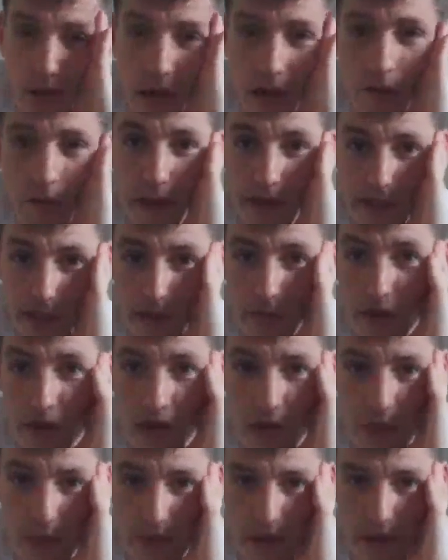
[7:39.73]
I'm actually
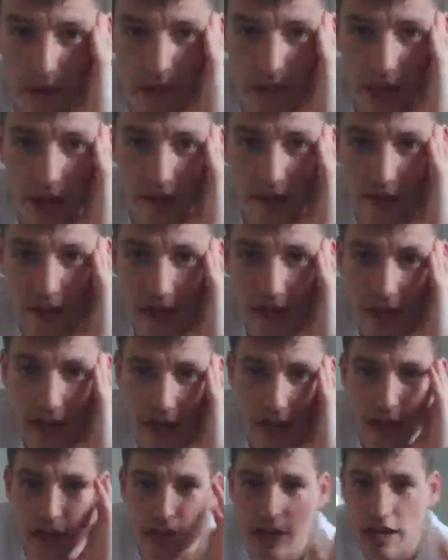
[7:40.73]
worried about his safety in
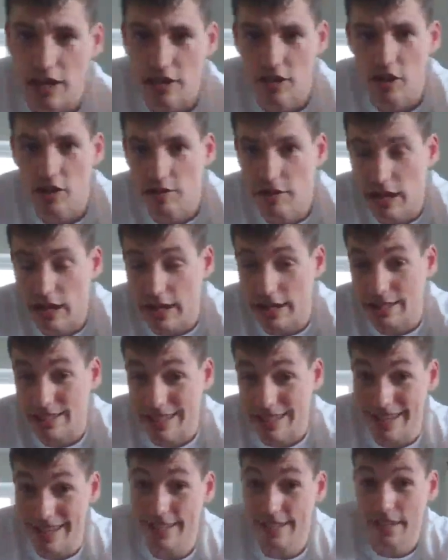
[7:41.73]
case Jacques Hodak has
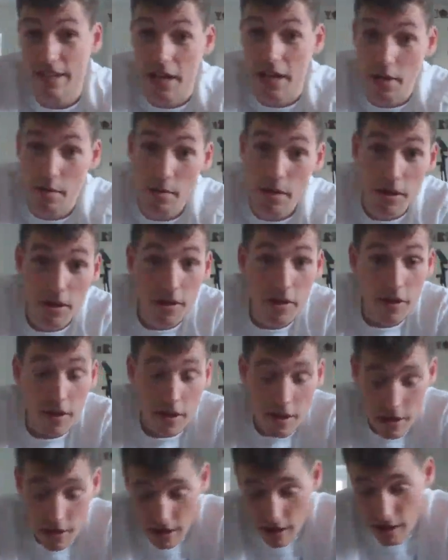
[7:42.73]
eaten him.
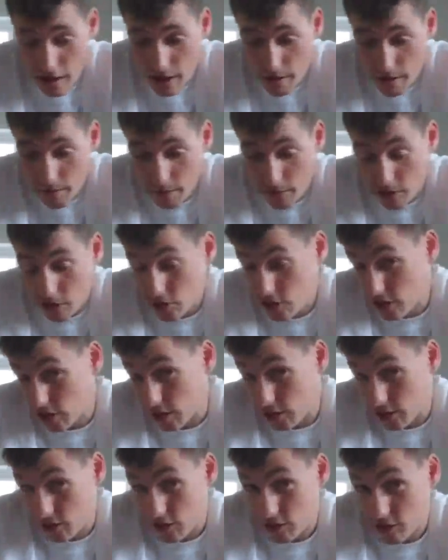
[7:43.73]
Because looking at
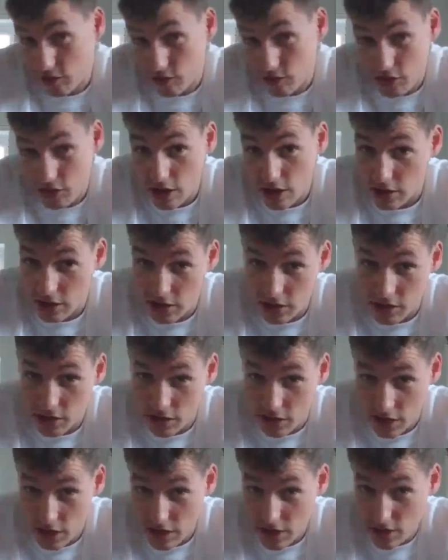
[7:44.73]
the size of Jacques these
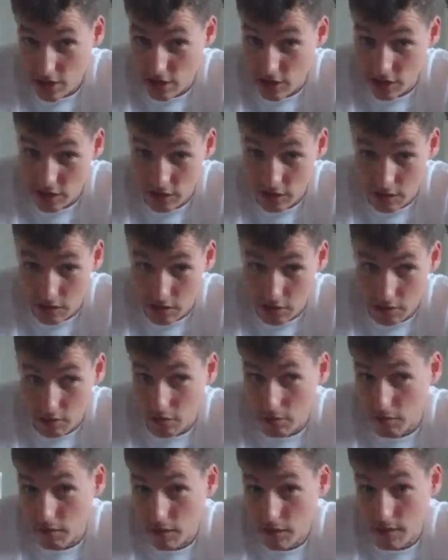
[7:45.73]
days, he's
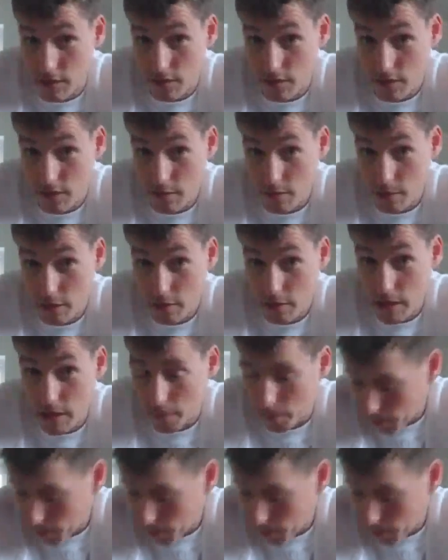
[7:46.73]
a very, very big man.